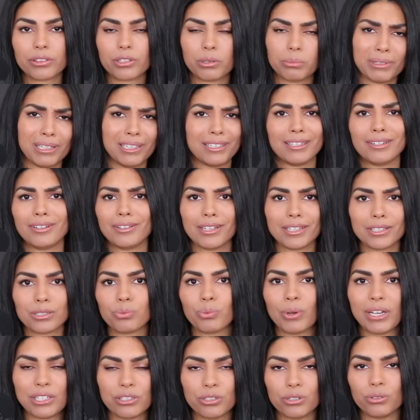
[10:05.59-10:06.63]
They'll be like, oh, that's
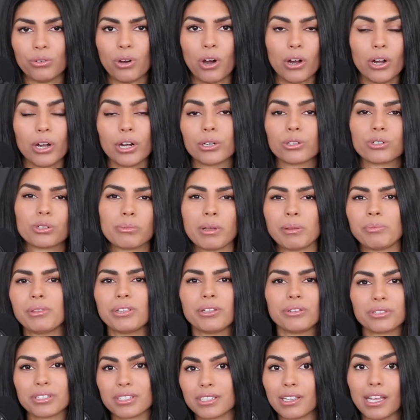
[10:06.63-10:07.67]
way too hard. Or maybe
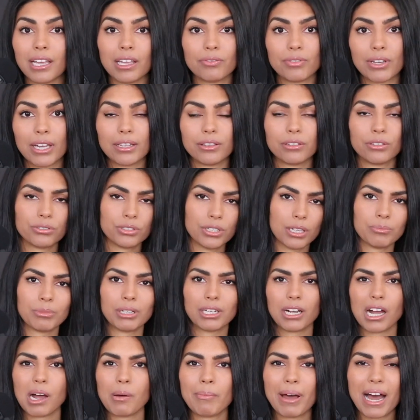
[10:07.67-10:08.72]
they'll save it and they'll say, I'm going
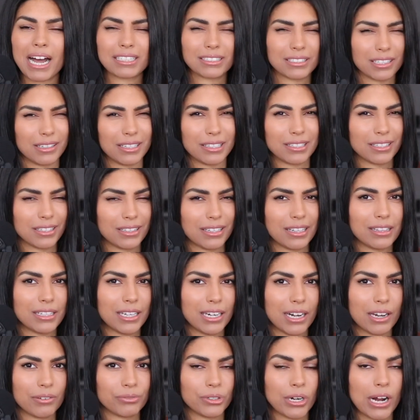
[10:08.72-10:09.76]
to come back to this. And then they
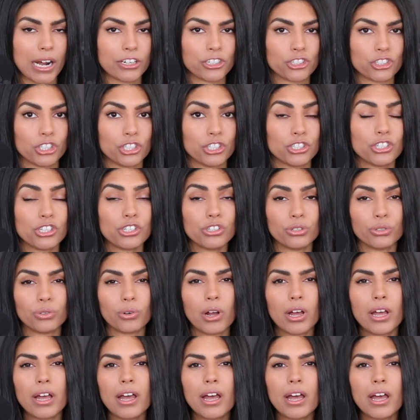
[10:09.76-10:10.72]
never actually do.